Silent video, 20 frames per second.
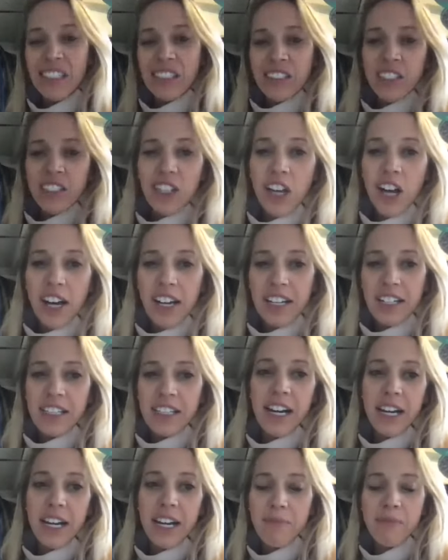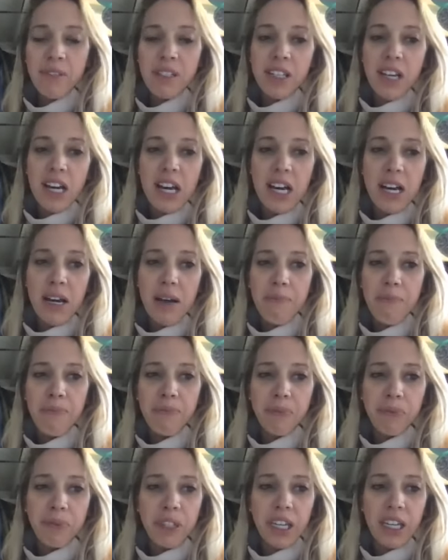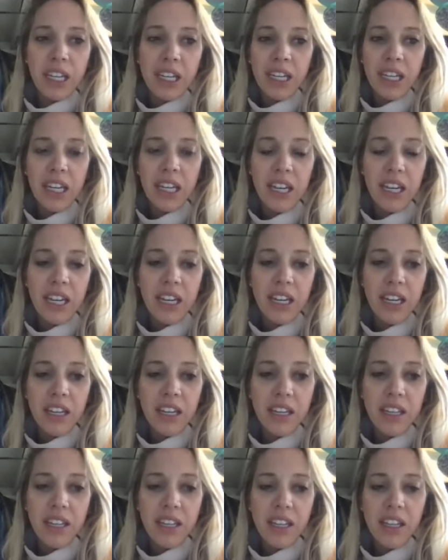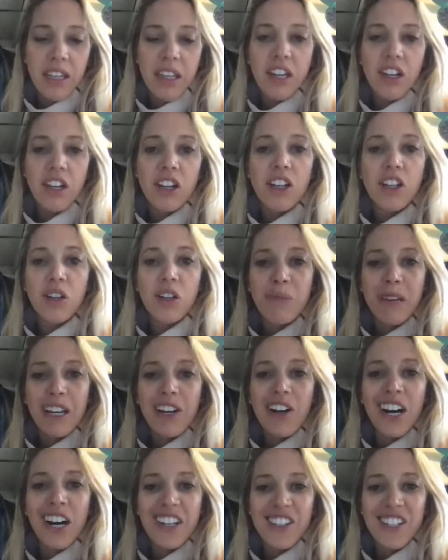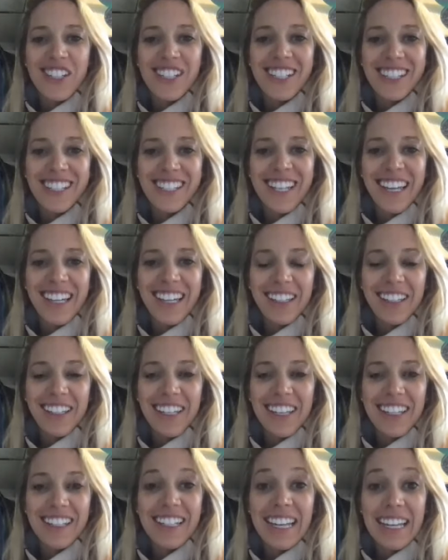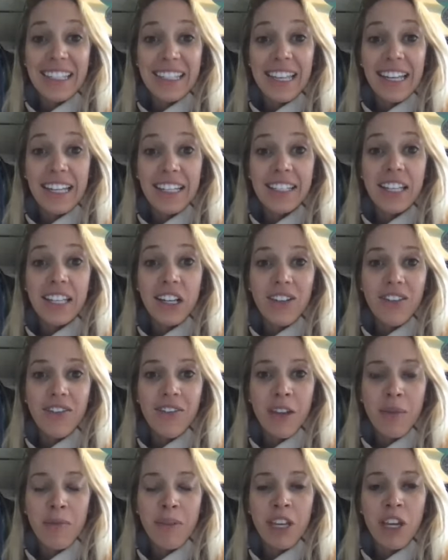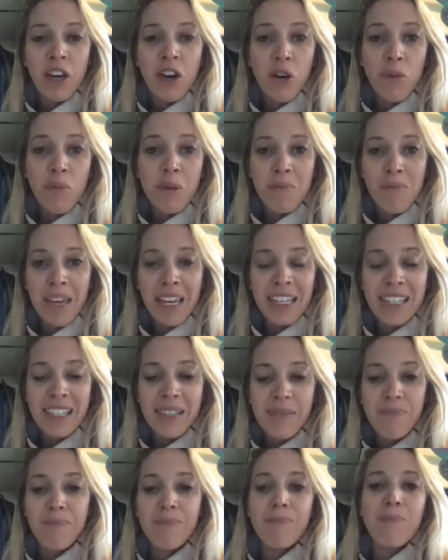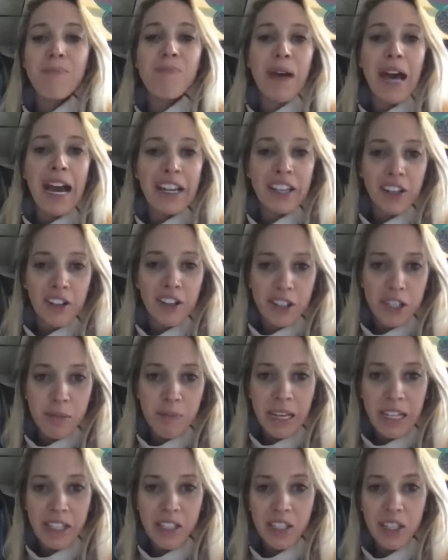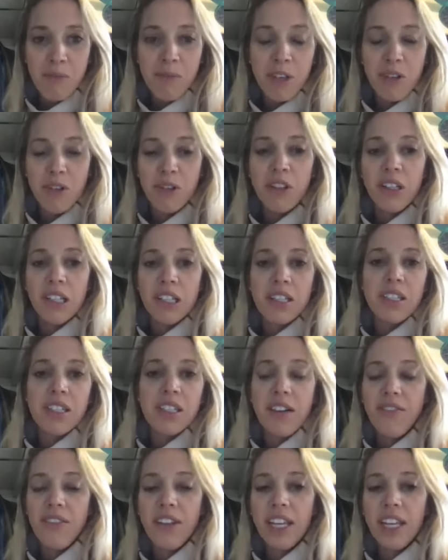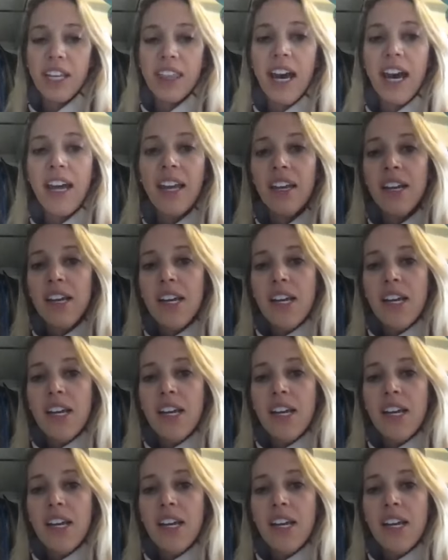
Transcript: A lot of times they're a little bit cautious because suddenly it takes like a single family home and makes backyard space communal and stuff like that.